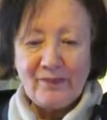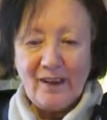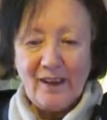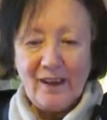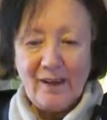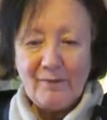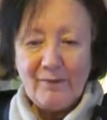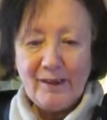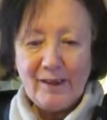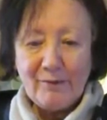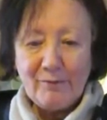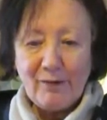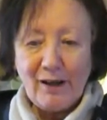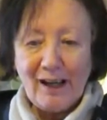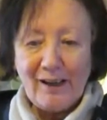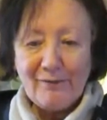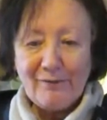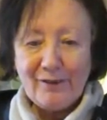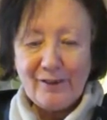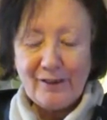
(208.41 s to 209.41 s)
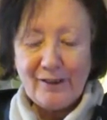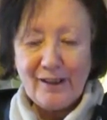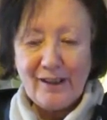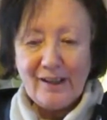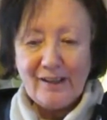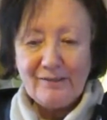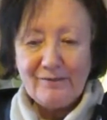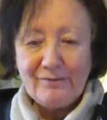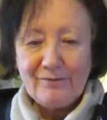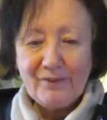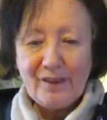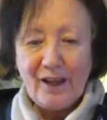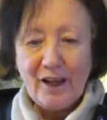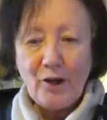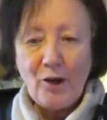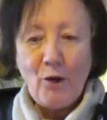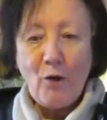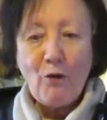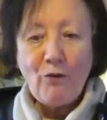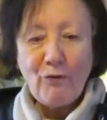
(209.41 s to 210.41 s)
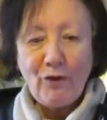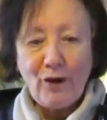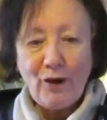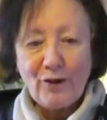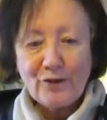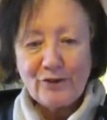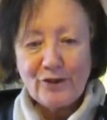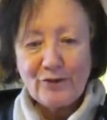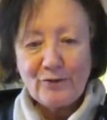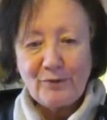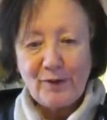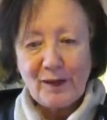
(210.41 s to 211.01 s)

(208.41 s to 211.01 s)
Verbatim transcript: um, in Bradford um, an awful lot of